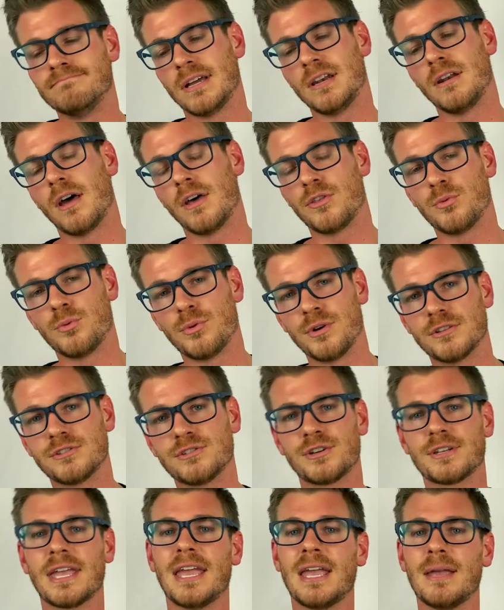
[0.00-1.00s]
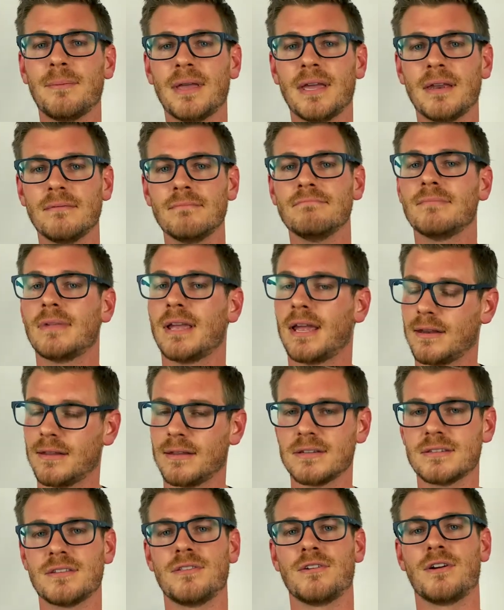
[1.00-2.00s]
Another realtor came in and
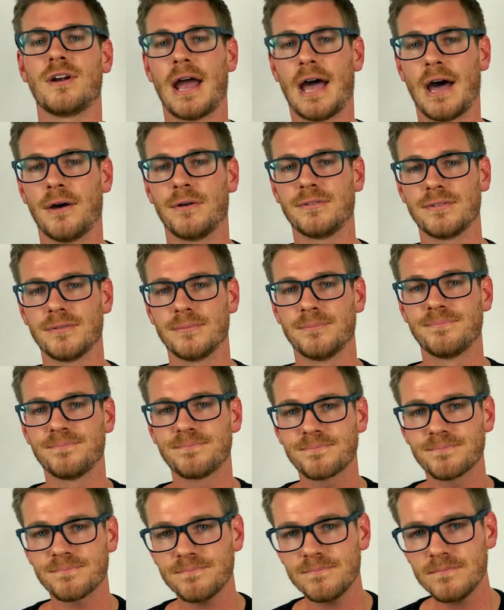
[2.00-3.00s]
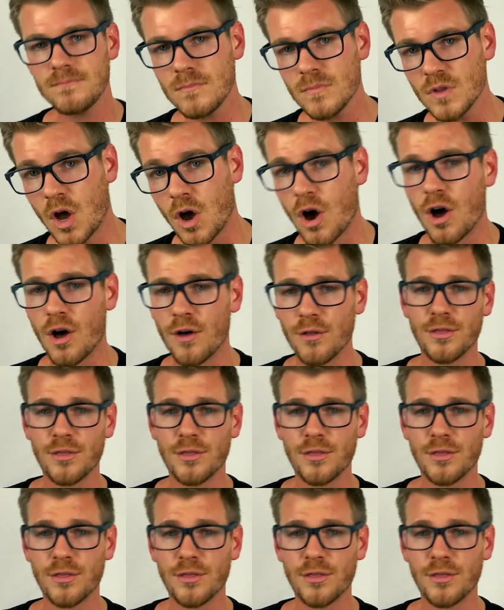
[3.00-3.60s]
listed their house. All